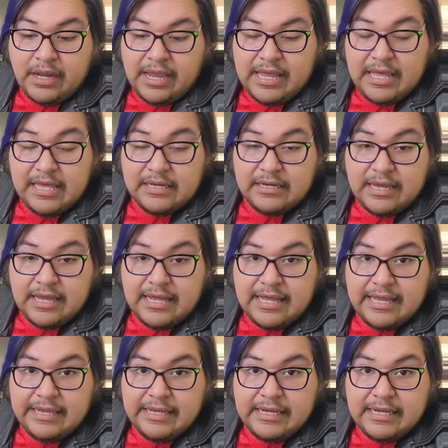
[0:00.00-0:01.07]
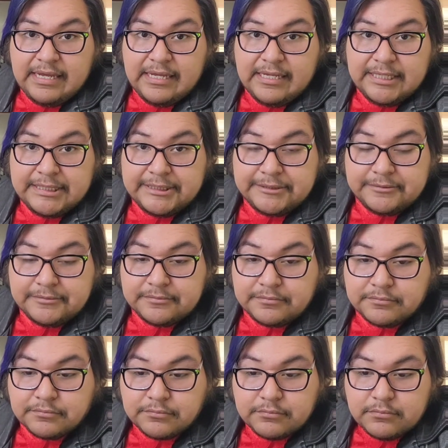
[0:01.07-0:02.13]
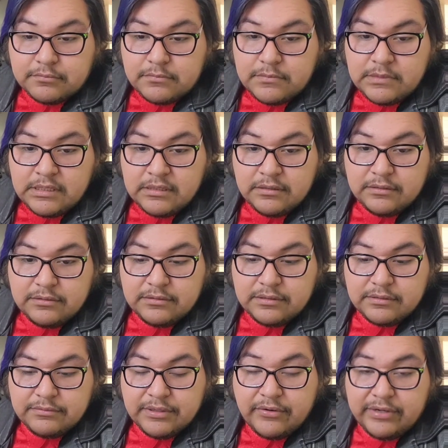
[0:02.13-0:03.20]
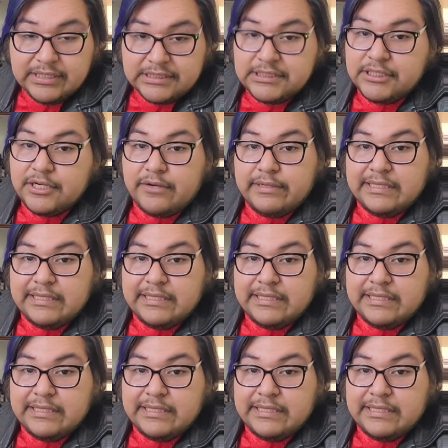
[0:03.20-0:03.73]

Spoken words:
and I requested to go